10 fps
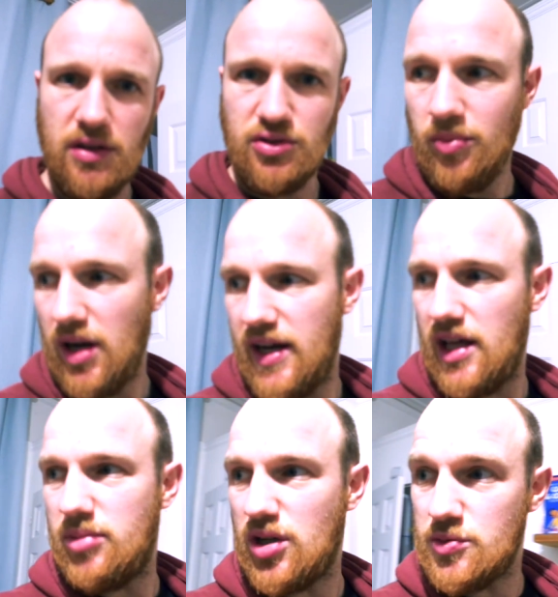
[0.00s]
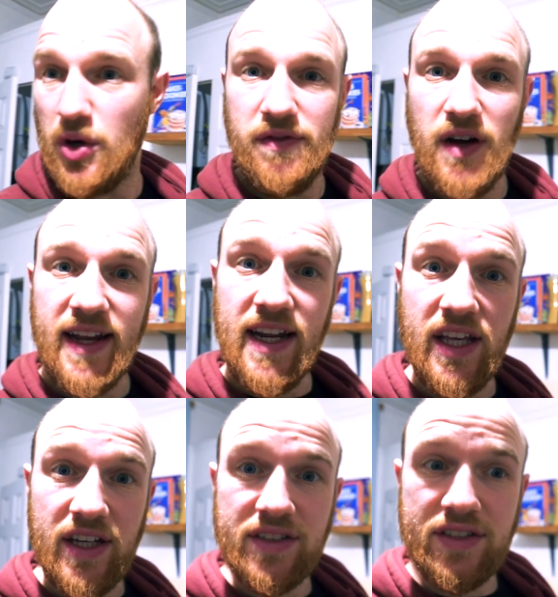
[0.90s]
No stockpiling here because we're not fucking
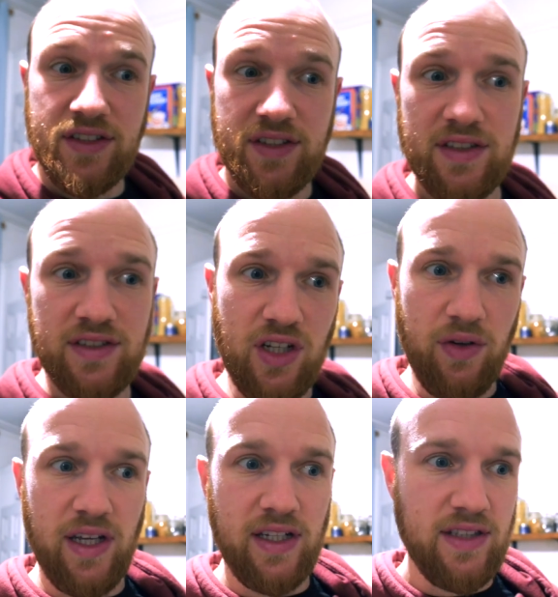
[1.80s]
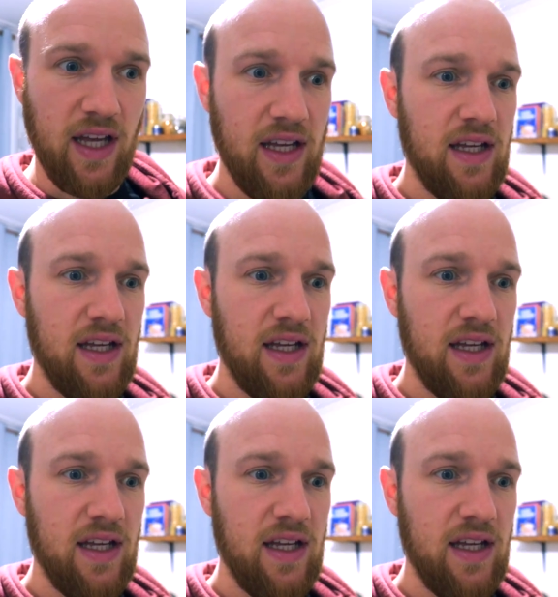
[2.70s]
idiots. No need is there.